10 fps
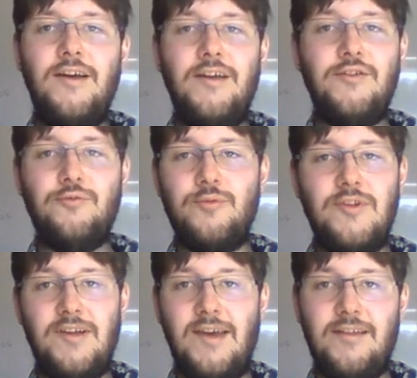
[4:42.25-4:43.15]
and you
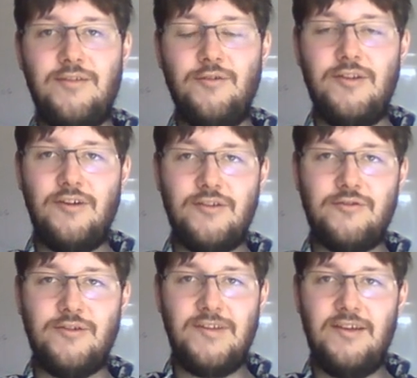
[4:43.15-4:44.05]
will get your login
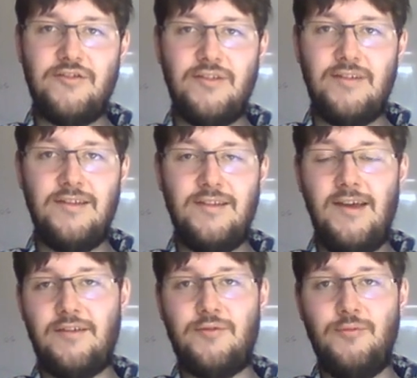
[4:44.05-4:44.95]
credentials in the
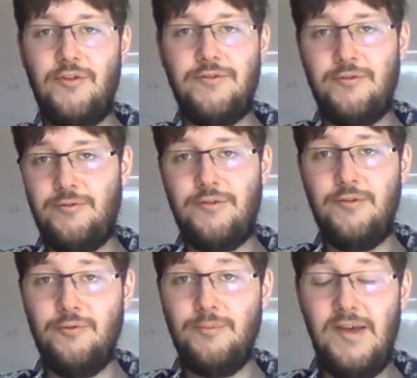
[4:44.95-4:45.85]
next 1 to
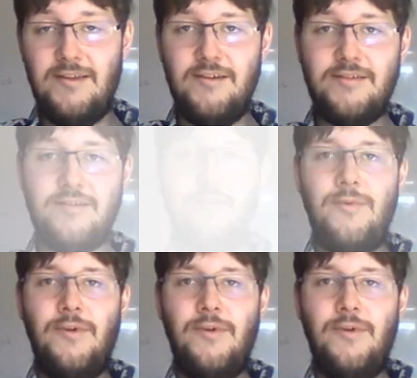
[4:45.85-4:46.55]
2 minutes.